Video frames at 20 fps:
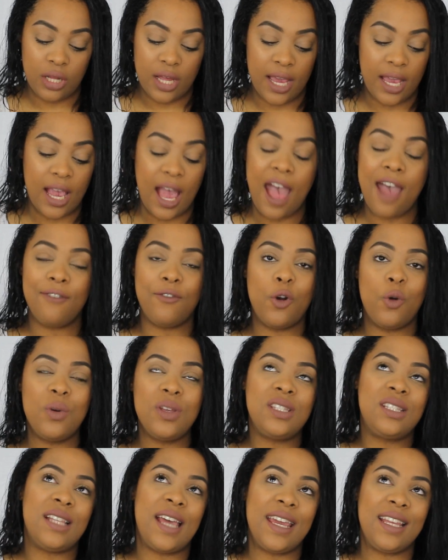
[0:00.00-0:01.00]
Like, I've
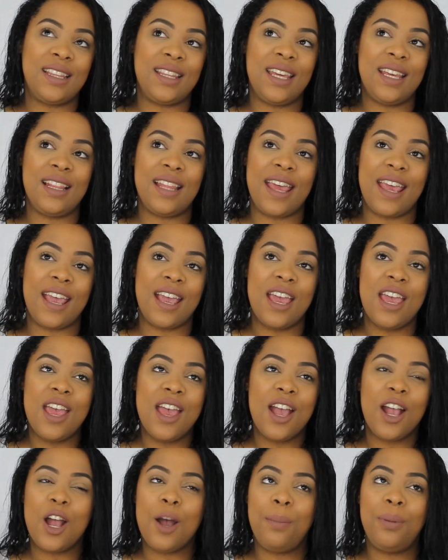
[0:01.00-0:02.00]
always liked it. Like,
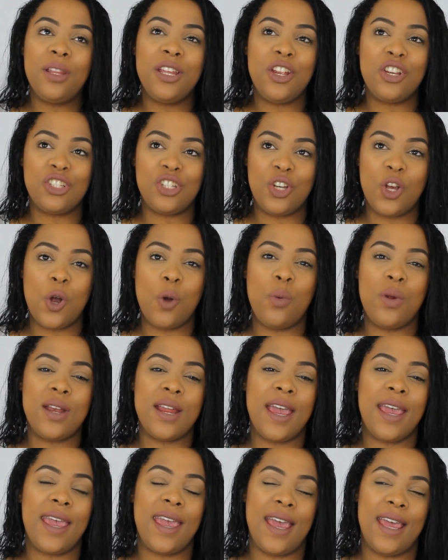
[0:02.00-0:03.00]
a couple of years ago when
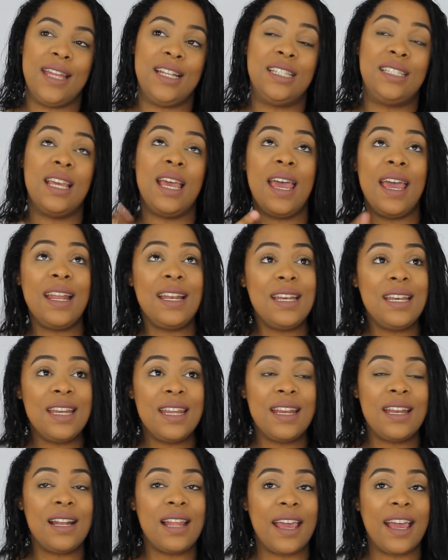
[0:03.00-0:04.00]
I
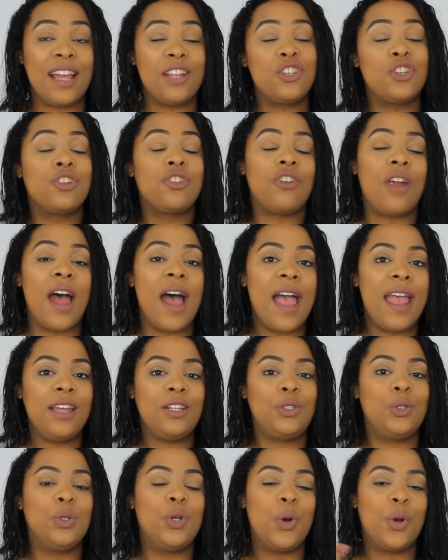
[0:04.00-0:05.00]
I
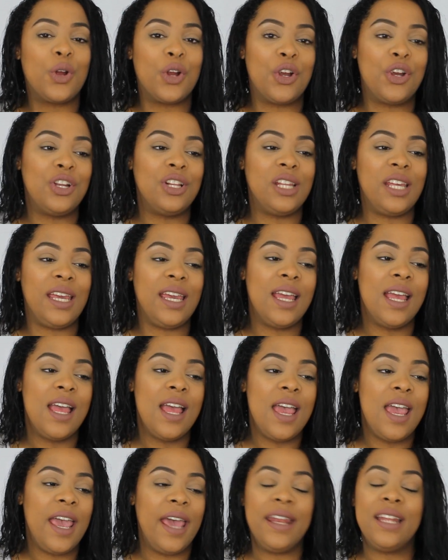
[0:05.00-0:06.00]
tried to go curly
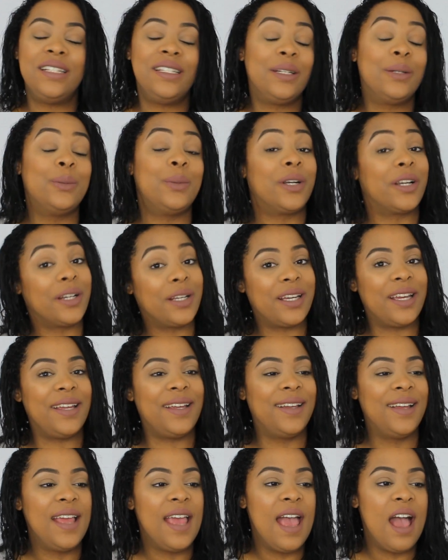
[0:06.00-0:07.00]
and it didn't work.
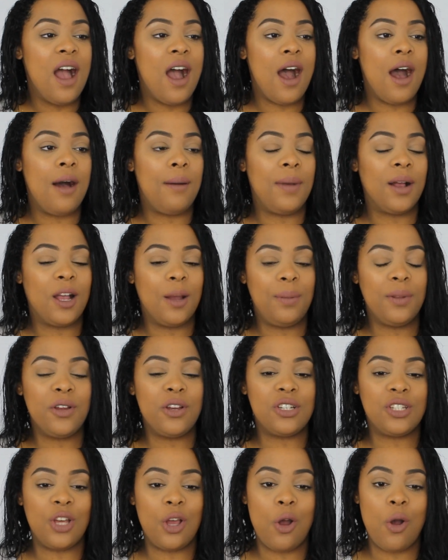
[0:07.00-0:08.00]
A couple of
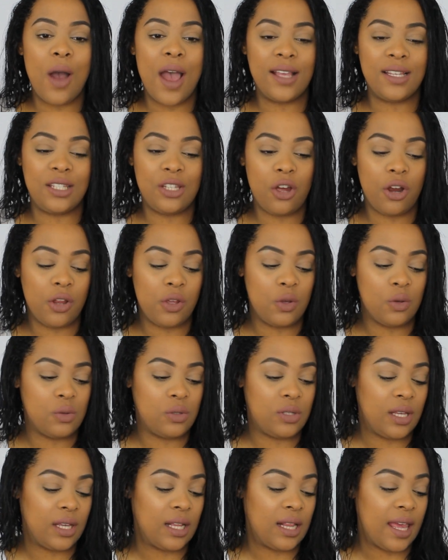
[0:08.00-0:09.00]
years ago I started
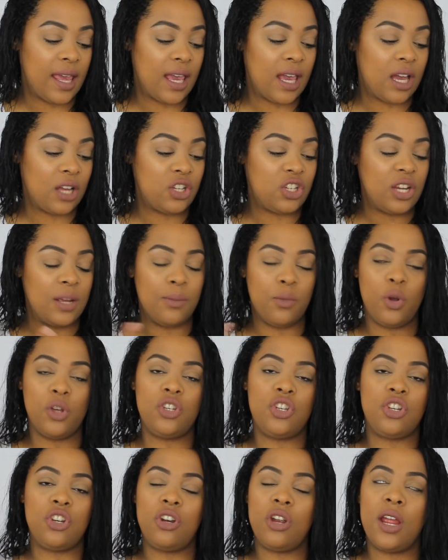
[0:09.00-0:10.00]
using like
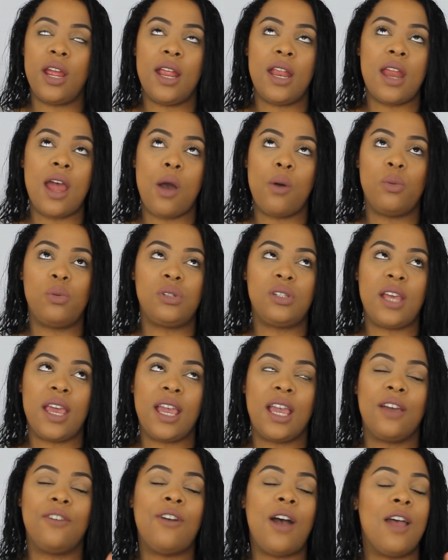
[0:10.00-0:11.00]
SheaMoisture, and I was
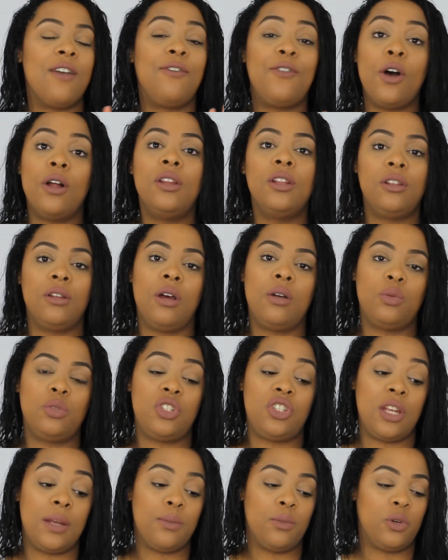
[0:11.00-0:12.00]
like, I fell in love with
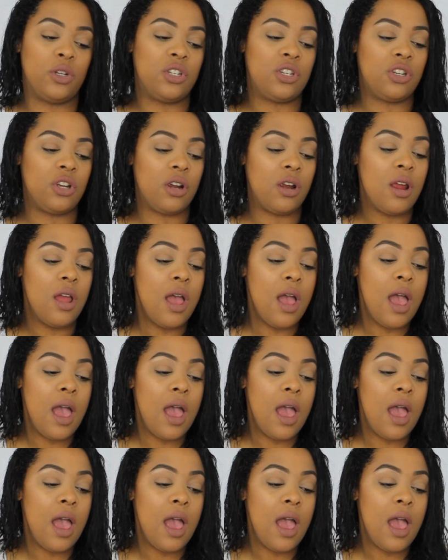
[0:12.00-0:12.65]
SheaMoisture.